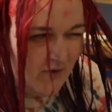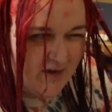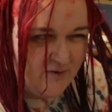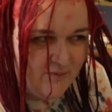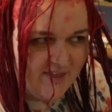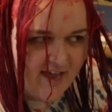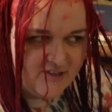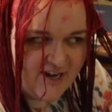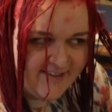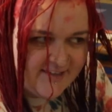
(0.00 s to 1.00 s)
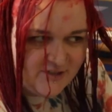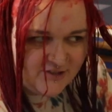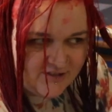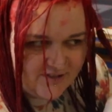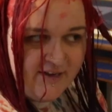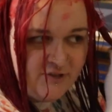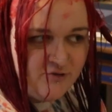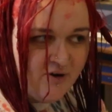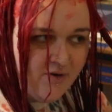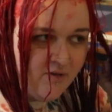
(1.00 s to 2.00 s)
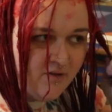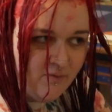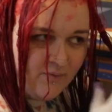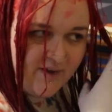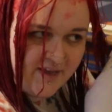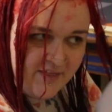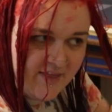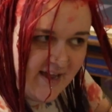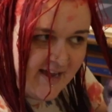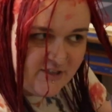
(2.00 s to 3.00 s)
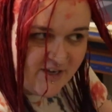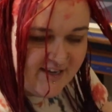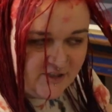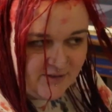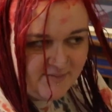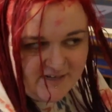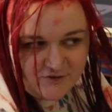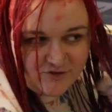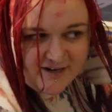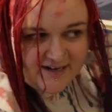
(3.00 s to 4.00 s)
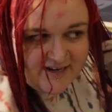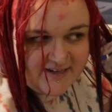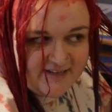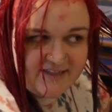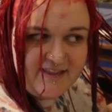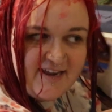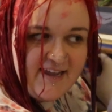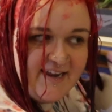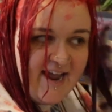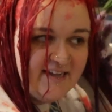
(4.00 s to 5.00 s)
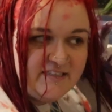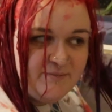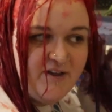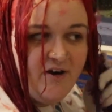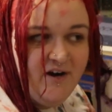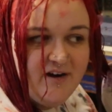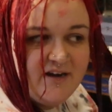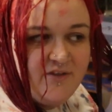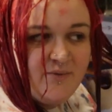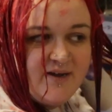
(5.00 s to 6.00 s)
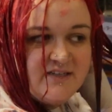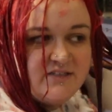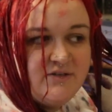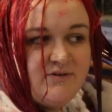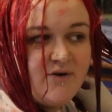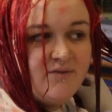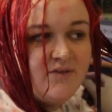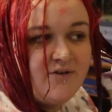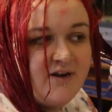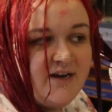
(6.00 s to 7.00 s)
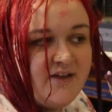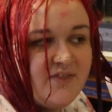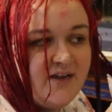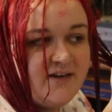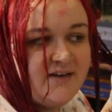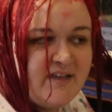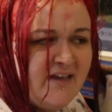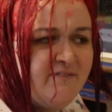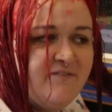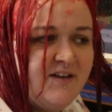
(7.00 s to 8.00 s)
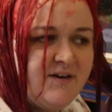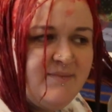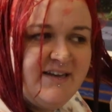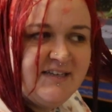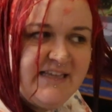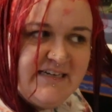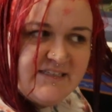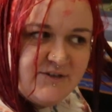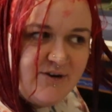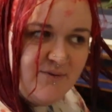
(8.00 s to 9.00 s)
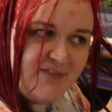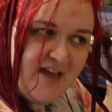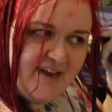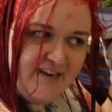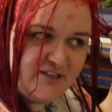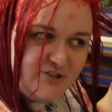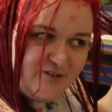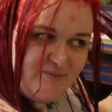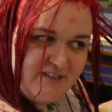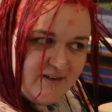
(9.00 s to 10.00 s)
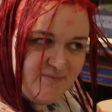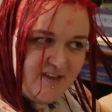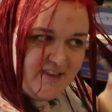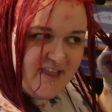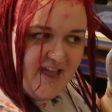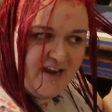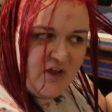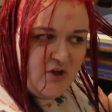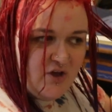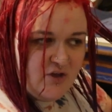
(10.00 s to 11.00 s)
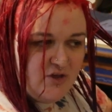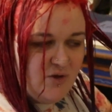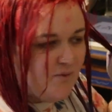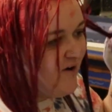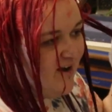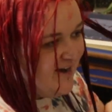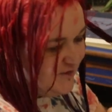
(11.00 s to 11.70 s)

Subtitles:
fun with that challenge. I struggle with education being treated like it has to be hard, otherwise you don't learn anything. I fundamentally disagree with that. It should be something that you are